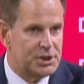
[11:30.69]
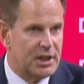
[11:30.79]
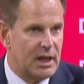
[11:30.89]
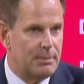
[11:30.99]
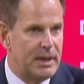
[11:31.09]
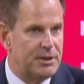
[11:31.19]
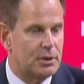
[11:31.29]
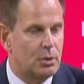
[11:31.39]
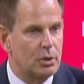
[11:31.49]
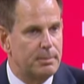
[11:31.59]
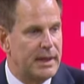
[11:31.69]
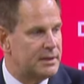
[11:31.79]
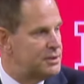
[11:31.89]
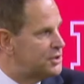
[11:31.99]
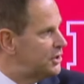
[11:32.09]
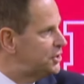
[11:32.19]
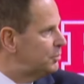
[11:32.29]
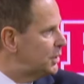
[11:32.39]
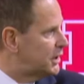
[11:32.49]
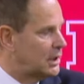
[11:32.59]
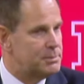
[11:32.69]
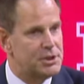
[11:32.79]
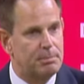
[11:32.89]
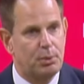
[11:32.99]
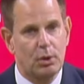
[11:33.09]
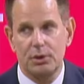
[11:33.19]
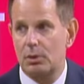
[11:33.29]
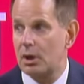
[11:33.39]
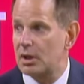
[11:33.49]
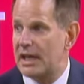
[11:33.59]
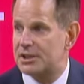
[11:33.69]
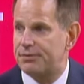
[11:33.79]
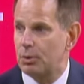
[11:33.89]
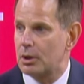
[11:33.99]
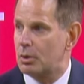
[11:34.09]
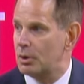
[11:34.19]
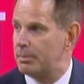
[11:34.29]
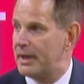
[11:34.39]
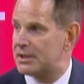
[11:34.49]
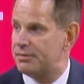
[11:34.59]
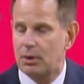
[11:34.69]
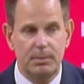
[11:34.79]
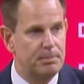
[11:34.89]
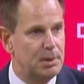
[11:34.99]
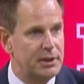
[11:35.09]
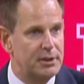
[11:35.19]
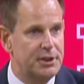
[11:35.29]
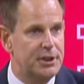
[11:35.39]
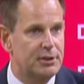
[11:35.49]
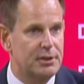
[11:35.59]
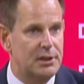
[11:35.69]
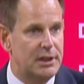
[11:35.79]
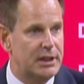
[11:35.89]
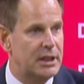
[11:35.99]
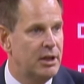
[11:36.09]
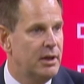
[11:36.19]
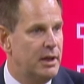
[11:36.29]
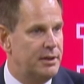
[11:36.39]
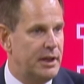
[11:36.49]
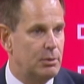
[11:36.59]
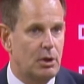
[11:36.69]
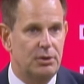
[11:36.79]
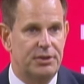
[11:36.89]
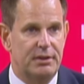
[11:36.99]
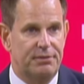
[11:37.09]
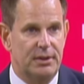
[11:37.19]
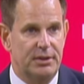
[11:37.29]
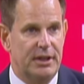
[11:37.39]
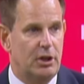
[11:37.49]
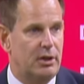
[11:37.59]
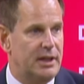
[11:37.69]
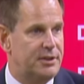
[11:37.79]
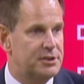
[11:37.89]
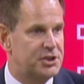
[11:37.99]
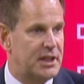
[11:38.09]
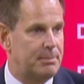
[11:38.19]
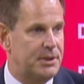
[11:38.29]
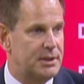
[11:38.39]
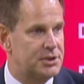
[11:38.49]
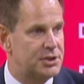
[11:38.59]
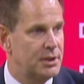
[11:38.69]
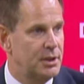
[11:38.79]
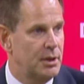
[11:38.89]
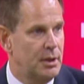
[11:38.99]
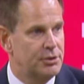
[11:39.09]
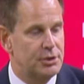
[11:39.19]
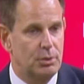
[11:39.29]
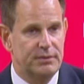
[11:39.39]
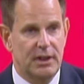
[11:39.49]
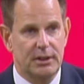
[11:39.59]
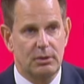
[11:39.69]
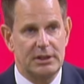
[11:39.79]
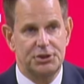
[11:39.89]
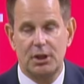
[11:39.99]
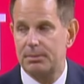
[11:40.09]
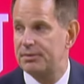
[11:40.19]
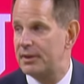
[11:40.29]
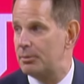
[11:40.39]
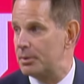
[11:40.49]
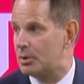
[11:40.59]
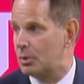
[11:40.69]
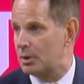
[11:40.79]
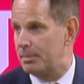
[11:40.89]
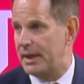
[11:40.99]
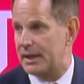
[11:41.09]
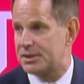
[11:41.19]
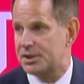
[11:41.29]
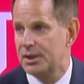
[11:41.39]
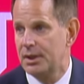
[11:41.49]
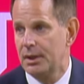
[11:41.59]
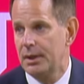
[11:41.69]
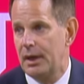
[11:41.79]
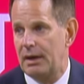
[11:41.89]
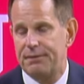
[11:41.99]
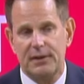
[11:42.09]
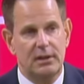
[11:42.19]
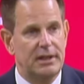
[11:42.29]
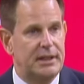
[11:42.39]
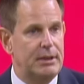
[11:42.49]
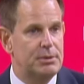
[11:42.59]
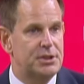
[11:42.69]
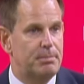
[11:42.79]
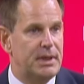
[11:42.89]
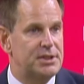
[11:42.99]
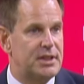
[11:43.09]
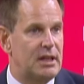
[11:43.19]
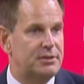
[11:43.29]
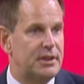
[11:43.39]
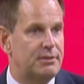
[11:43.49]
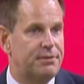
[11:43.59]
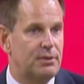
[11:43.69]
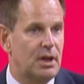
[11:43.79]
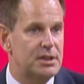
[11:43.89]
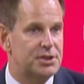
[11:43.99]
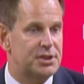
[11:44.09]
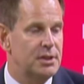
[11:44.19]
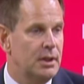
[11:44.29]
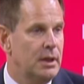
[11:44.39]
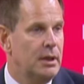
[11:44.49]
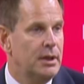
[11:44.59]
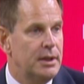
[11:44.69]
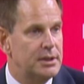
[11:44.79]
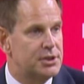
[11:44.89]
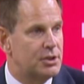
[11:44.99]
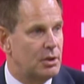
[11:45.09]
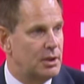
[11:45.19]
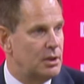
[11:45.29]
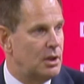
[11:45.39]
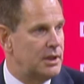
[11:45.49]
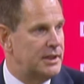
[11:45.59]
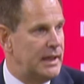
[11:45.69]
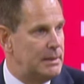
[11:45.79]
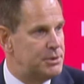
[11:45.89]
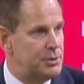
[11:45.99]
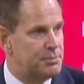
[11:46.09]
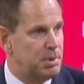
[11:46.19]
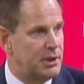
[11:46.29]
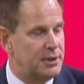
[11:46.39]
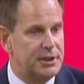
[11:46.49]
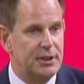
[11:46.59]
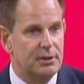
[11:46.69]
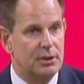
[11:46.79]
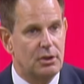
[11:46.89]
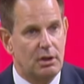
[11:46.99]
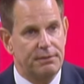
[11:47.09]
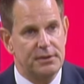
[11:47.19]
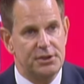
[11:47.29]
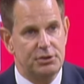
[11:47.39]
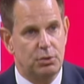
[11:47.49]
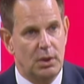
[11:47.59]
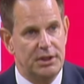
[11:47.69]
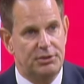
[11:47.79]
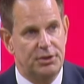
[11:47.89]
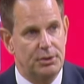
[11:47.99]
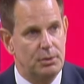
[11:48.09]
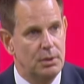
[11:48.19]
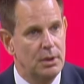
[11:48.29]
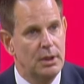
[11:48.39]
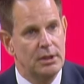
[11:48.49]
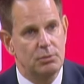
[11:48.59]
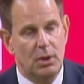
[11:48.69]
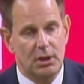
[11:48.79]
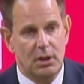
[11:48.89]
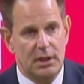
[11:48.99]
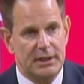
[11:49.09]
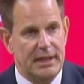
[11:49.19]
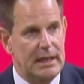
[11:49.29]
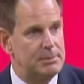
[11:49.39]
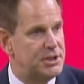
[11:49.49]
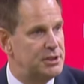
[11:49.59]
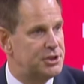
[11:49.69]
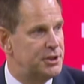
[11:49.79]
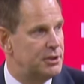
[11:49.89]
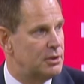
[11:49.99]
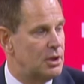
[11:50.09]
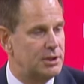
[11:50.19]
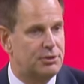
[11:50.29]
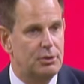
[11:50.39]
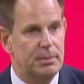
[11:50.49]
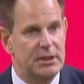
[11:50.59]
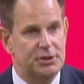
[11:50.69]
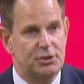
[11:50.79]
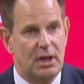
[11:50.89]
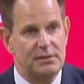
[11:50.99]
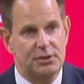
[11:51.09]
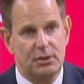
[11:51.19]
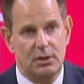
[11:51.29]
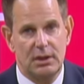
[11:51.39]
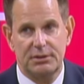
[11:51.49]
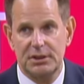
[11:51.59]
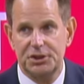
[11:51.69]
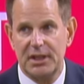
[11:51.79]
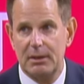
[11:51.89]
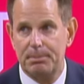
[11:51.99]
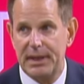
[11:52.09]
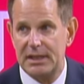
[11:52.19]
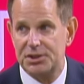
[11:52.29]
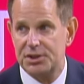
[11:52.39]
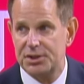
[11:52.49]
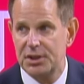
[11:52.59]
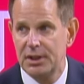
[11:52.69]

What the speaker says: kind of made the quarterback decision when it comes to the portal. Our last four quarterbacks have all been player of the year in the league, and they were all different, and they all had their skeptics. So we've done a great job developing quarterbacks. I felt like he was the best out there for us. He had started a lot of games. He was player of the year in the conference in 22. He won a lot of games, engineered a lot of two-minute drives, done a lot of touchdown passes,